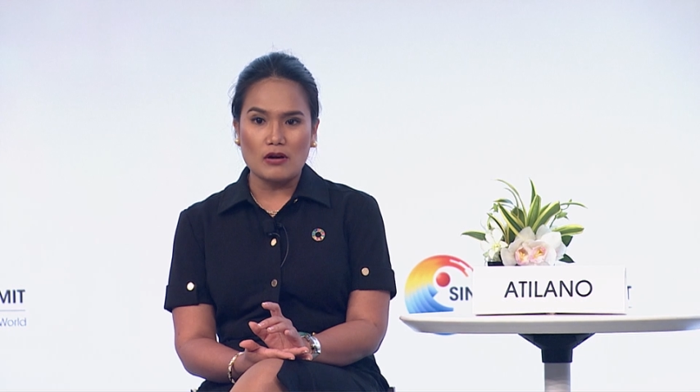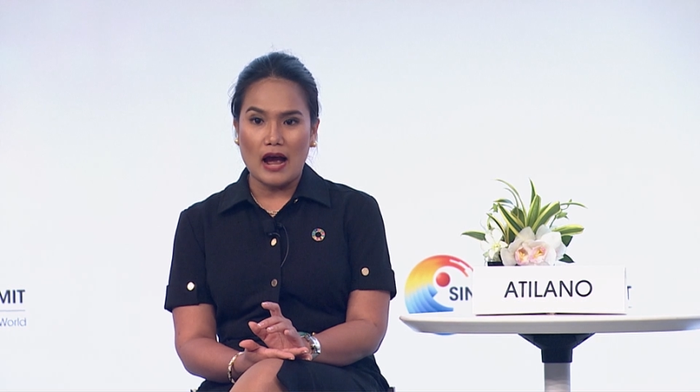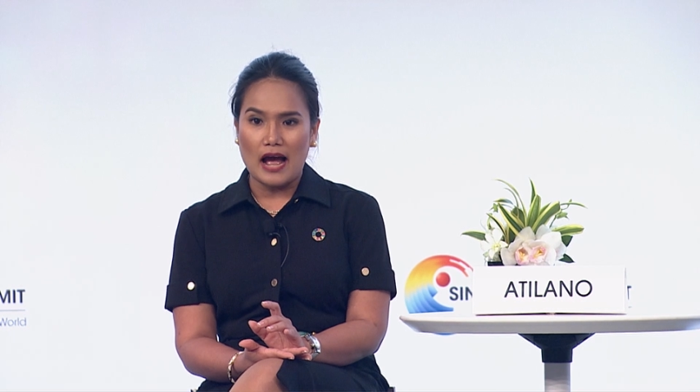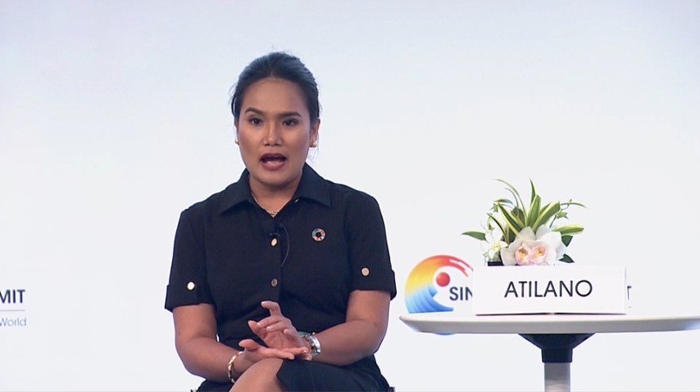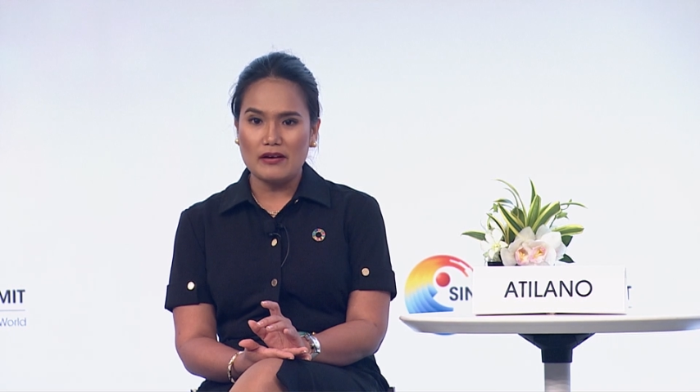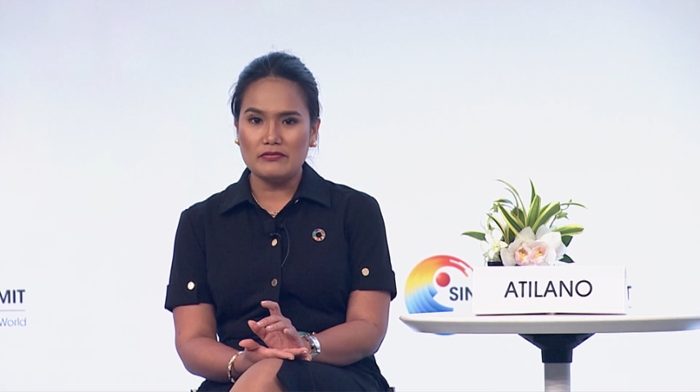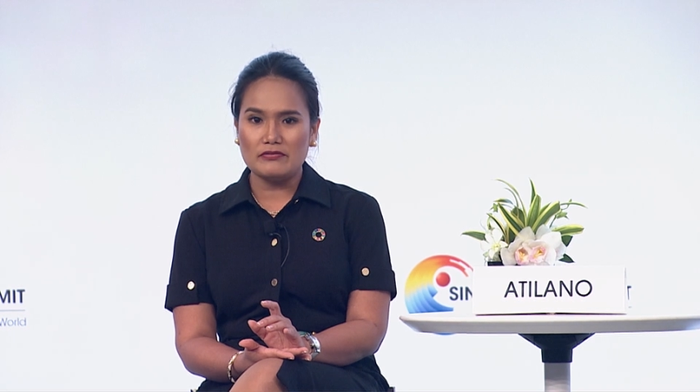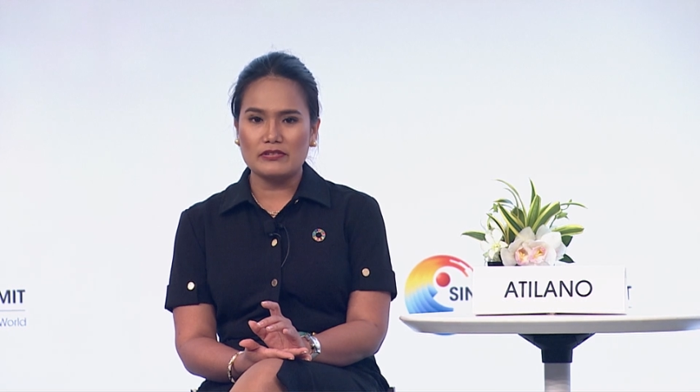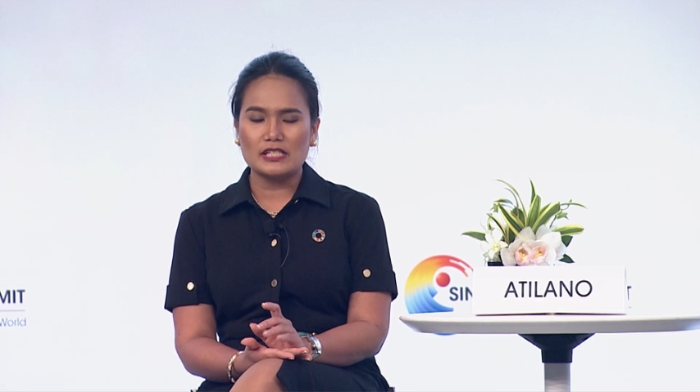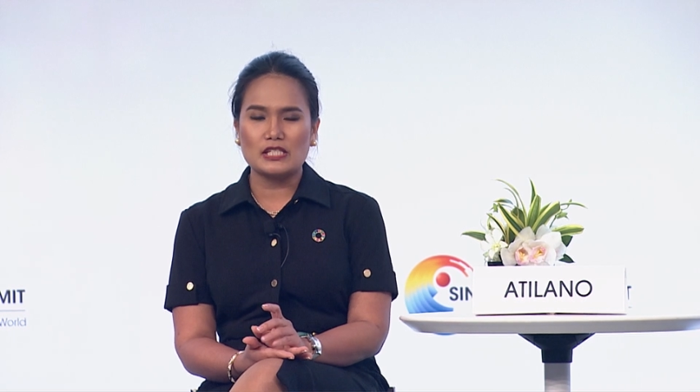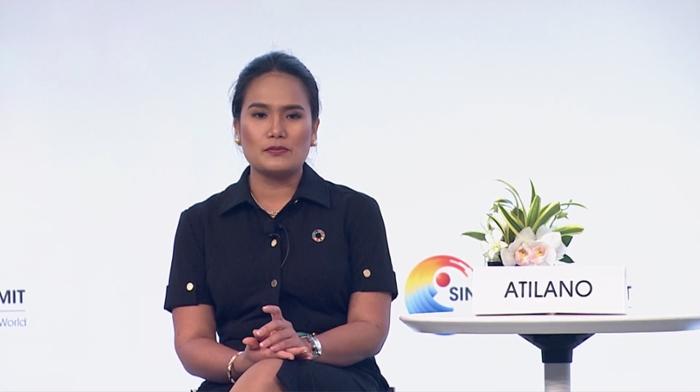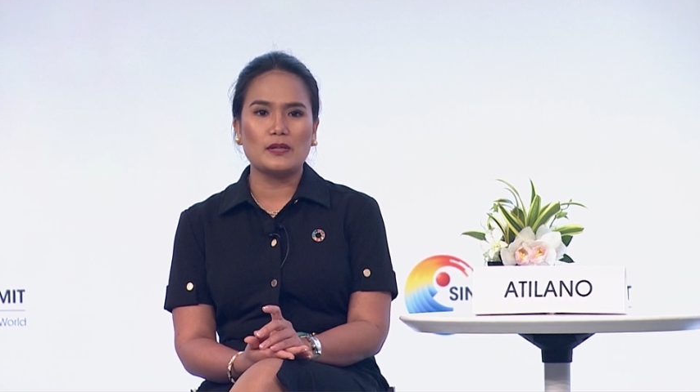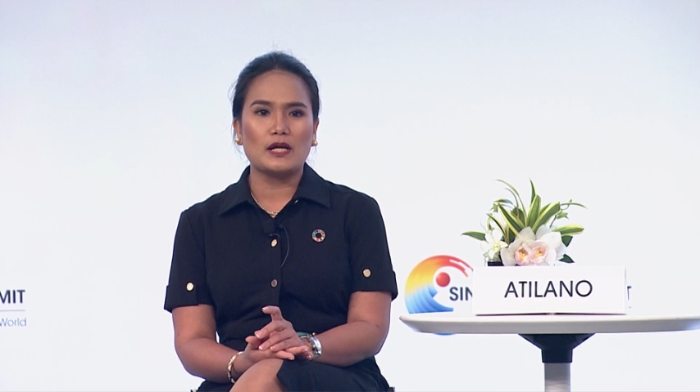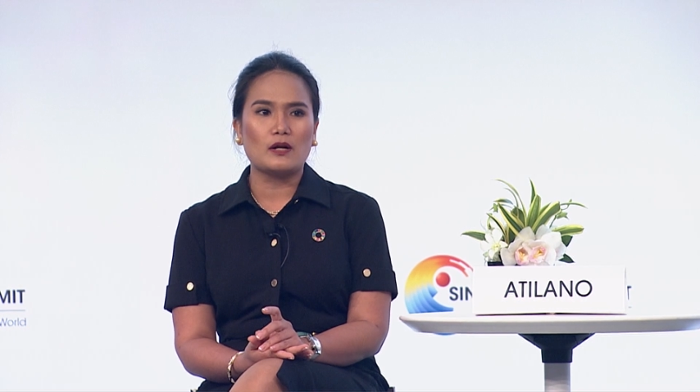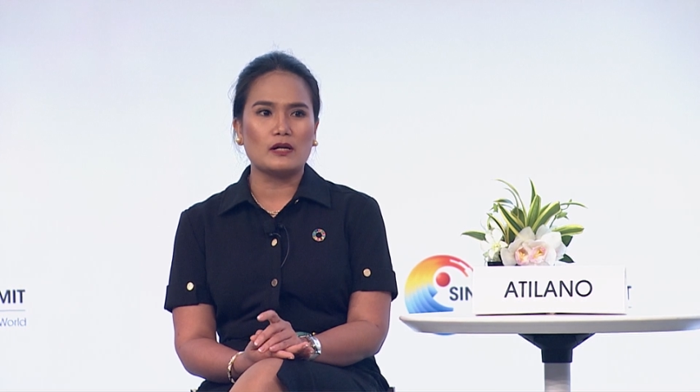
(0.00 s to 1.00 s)
have. It's
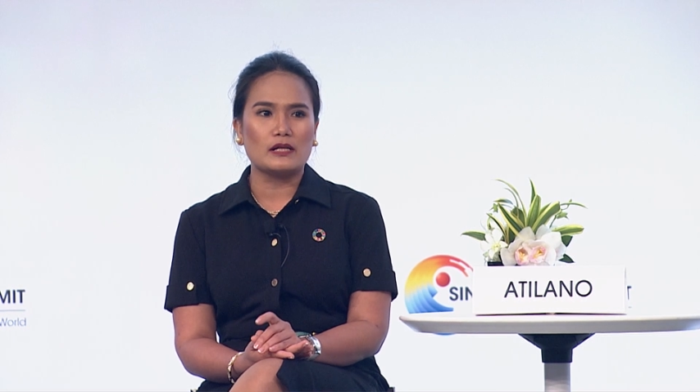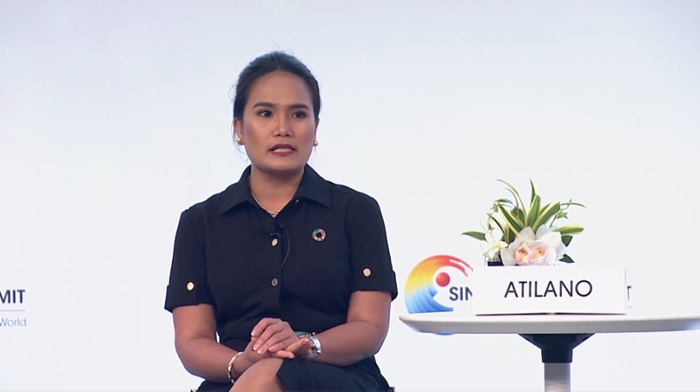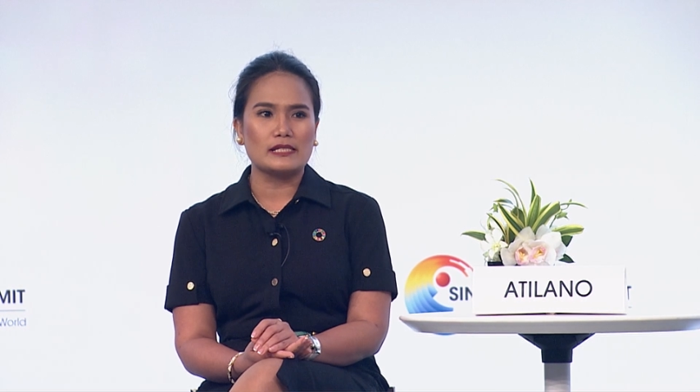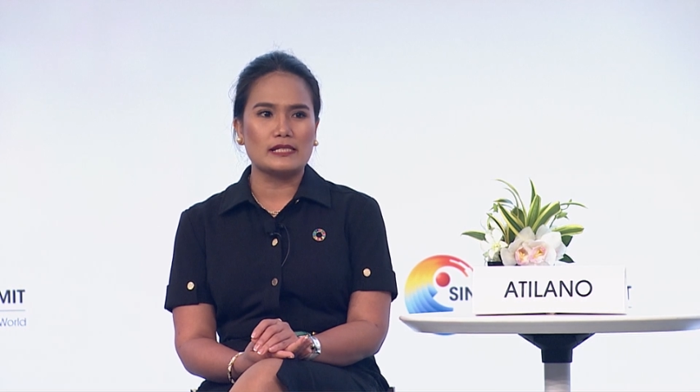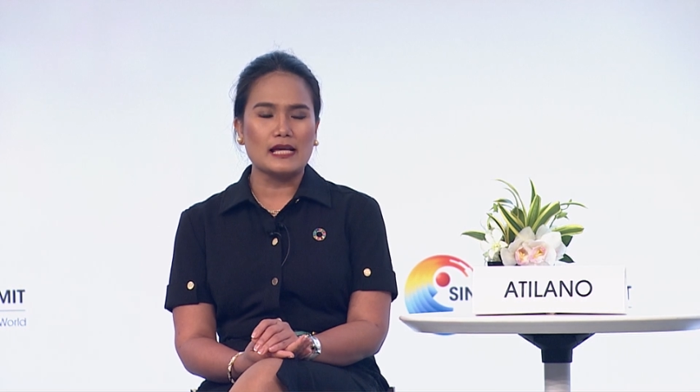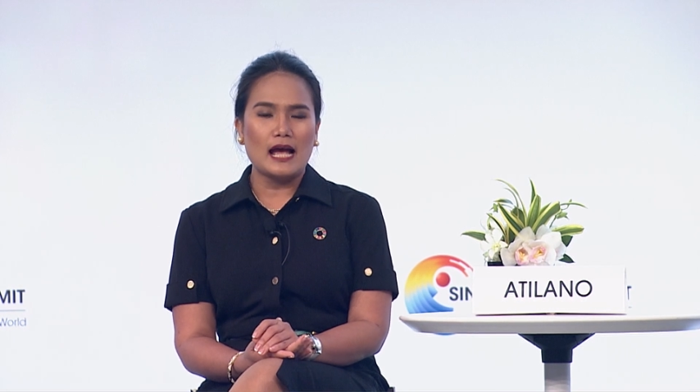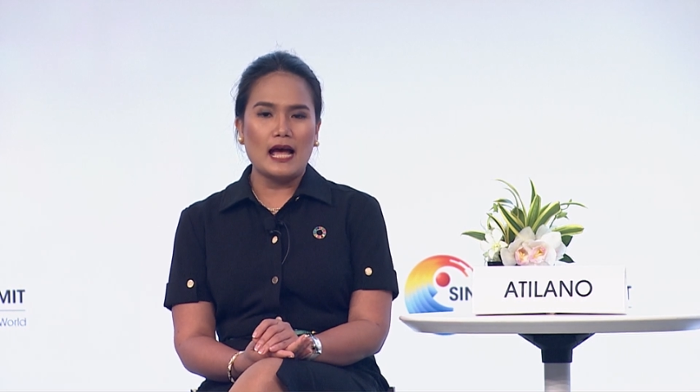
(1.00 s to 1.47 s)
because